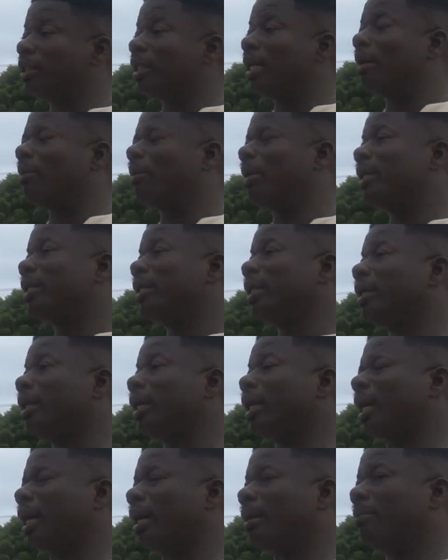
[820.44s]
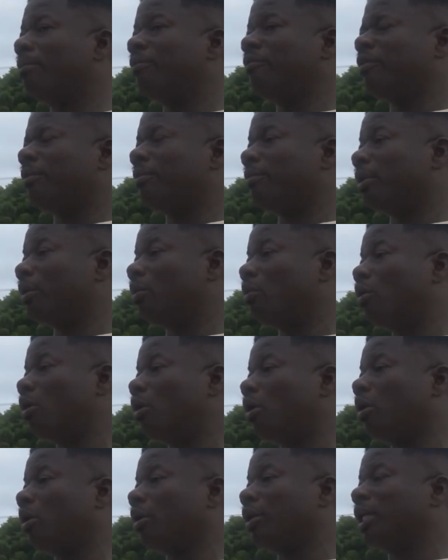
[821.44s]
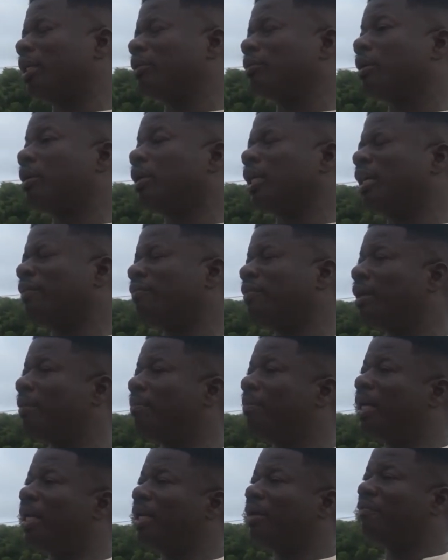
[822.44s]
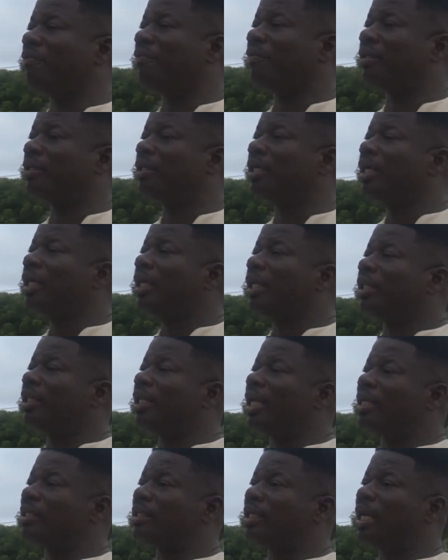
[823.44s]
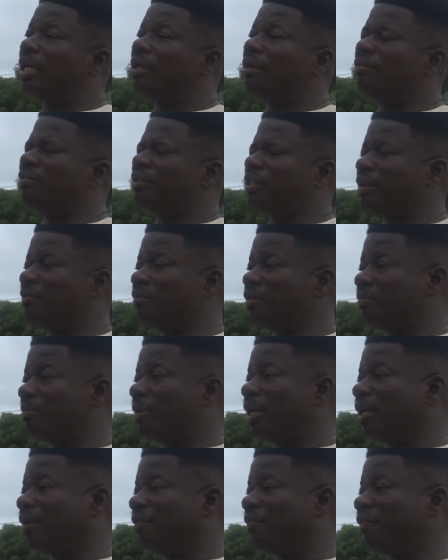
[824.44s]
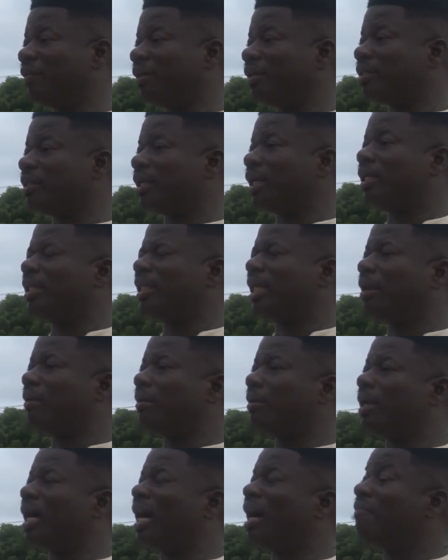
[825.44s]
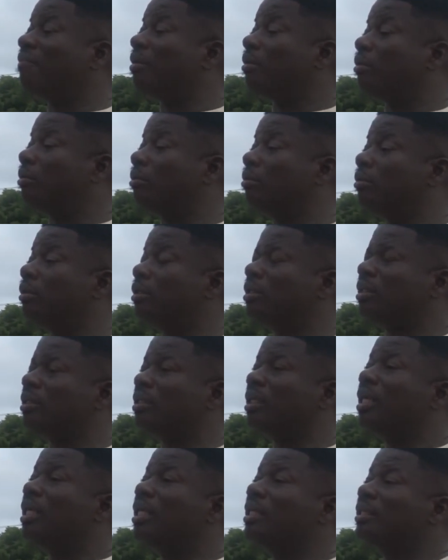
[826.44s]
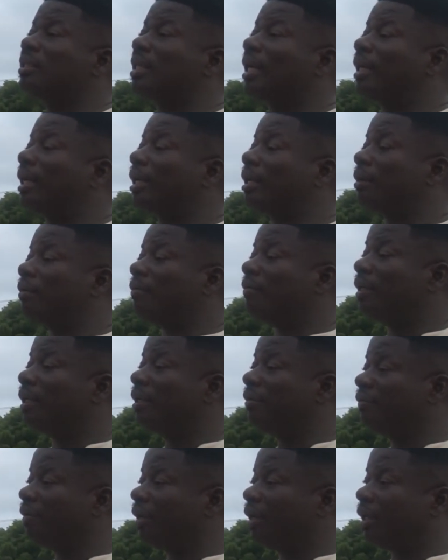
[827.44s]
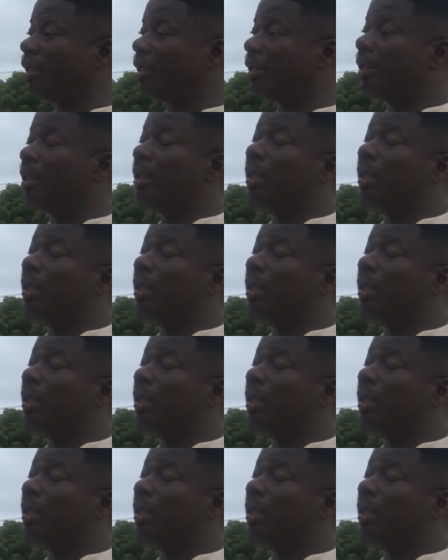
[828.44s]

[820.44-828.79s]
that when they come from the war, there's going to give them benefit, there's end of service benefits, and they are going to have a good standard of living.